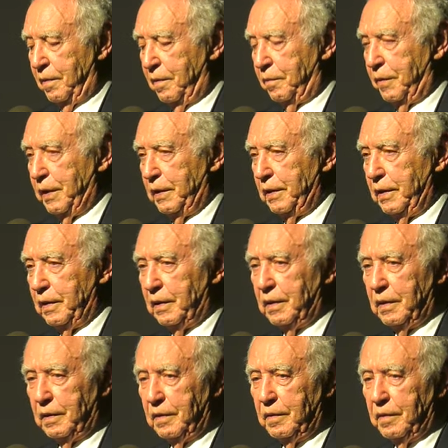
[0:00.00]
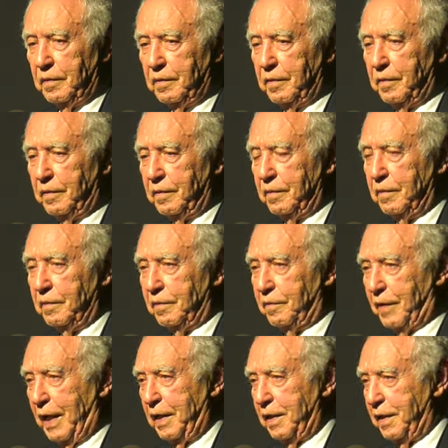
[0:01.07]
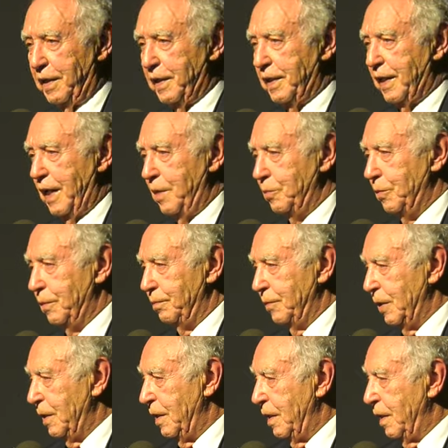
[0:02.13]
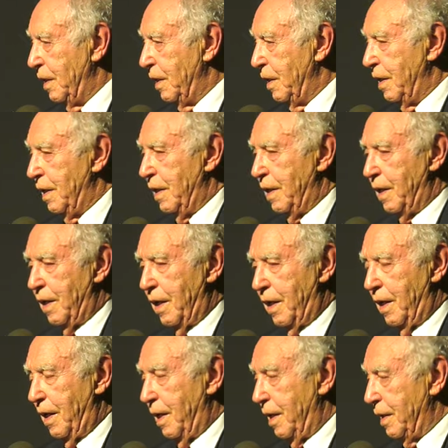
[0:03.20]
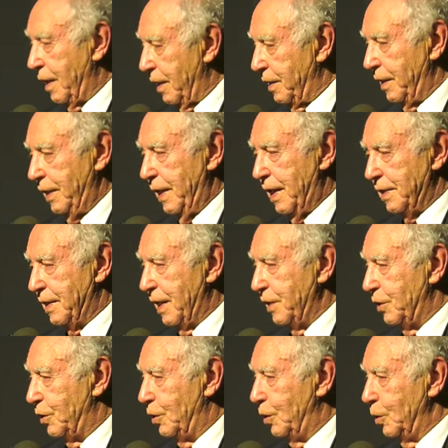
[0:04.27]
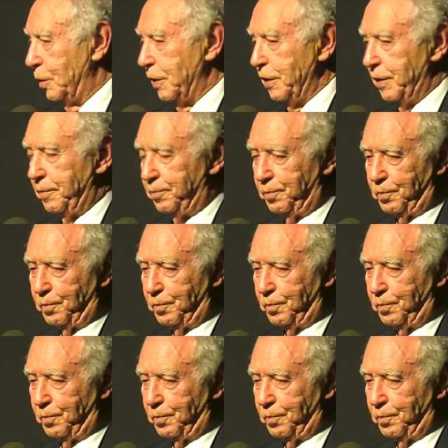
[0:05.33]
We finally came uh, on the SS Stewart